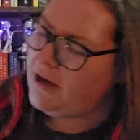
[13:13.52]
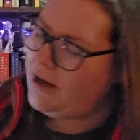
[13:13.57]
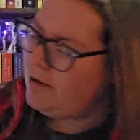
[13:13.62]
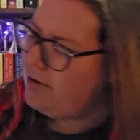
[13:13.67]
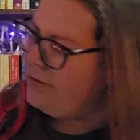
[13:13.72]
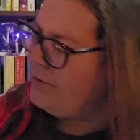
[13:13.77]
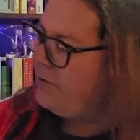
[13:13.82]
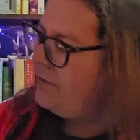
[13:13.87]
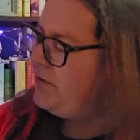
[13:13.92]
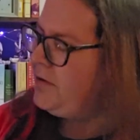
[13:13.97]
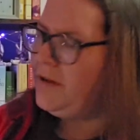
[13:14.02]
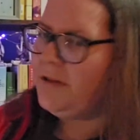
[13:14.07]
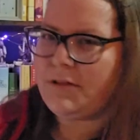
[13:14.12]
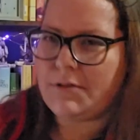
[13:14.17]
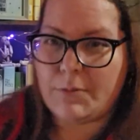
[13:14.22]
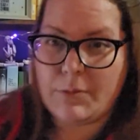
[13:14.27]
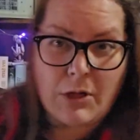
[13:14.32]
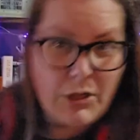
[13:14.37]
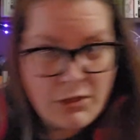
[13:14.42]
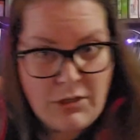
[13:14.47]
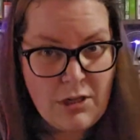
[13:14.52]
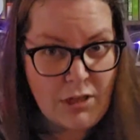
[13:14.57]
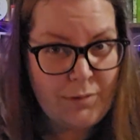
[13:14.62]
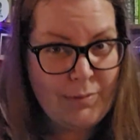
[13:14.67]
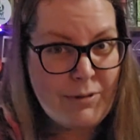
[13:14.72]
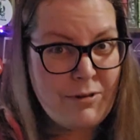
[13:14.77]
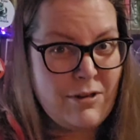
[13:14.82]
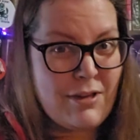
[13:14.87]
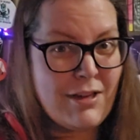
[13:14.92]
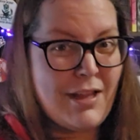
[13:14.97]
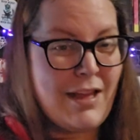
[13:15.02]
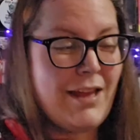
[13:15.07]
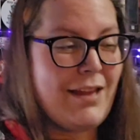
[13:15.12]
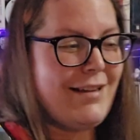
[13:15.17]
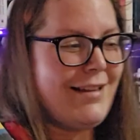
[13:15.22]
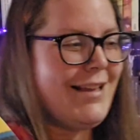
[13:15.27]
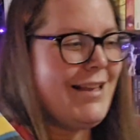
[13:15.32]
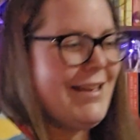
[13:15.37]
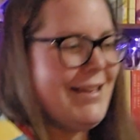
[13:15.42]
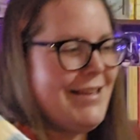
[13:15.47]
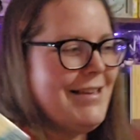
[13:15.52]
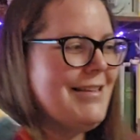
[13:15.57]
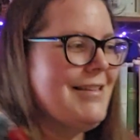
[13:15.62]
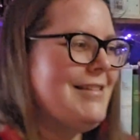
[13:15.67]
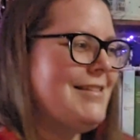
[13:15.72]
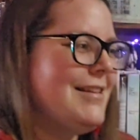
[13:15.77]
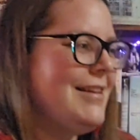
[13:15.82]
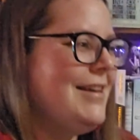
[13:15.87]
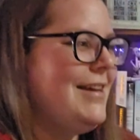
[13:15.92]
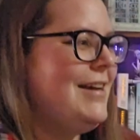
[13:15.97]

I don't know if I did, so I'm gonna talk about it again because